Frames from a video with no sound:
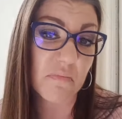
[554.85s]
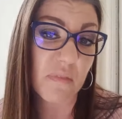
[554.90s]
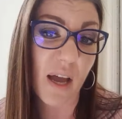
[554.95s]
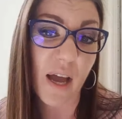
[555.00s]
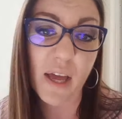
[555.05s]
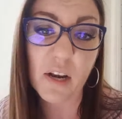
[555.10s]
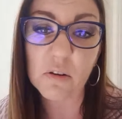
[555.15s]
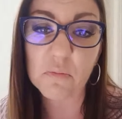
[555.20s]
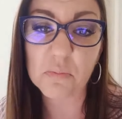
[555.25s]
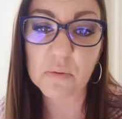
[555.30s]

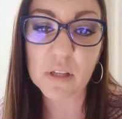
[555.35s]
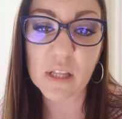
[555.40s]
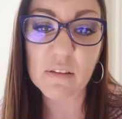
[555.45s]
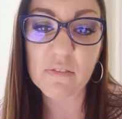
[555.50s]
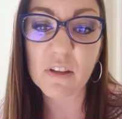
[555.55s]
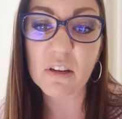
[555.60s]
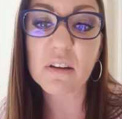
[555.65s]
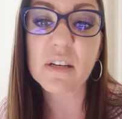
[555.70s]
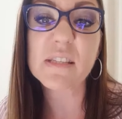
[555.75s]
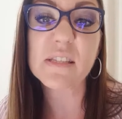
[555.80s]
I don't
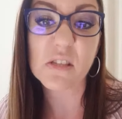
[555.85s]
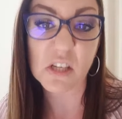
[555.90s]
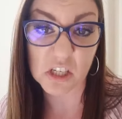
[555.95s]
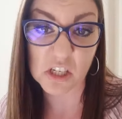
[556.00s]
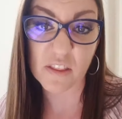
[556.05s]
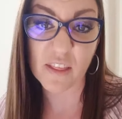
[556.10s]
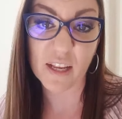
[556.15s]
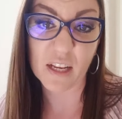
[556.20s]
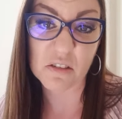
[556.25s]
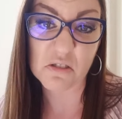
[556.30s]
believe there is such
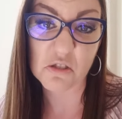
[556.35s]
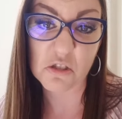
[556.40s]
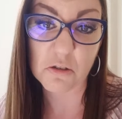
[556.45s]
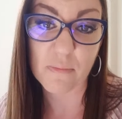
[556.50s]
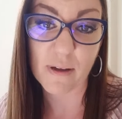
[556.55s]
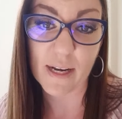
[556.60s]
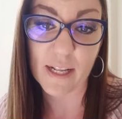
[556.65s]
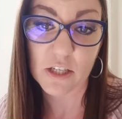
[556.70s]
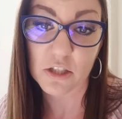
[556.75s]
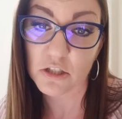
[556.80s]
a thing as
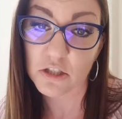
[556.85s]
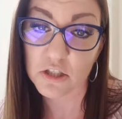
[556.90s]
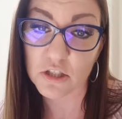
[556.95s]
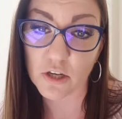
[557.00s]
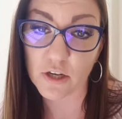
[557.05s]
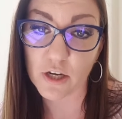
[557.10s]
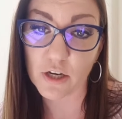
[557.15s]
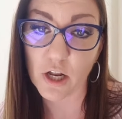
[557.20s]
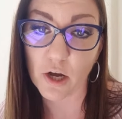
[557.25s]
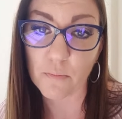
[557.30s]
too many, just
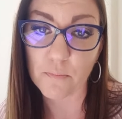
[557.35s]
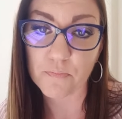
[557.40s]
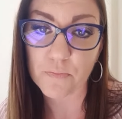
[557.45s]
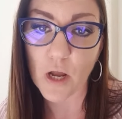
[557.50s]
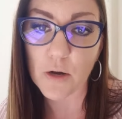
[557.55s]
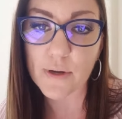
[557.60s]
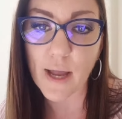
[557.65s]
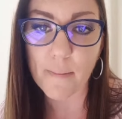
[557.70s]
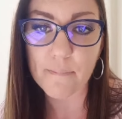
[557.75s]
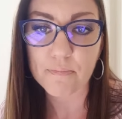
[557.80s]
so you know.
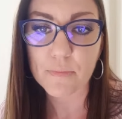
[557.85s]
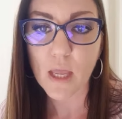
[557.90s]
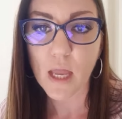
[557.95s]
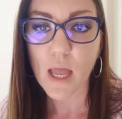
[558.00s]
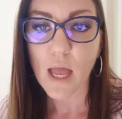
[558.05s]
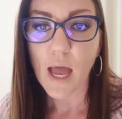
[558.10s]
Okay.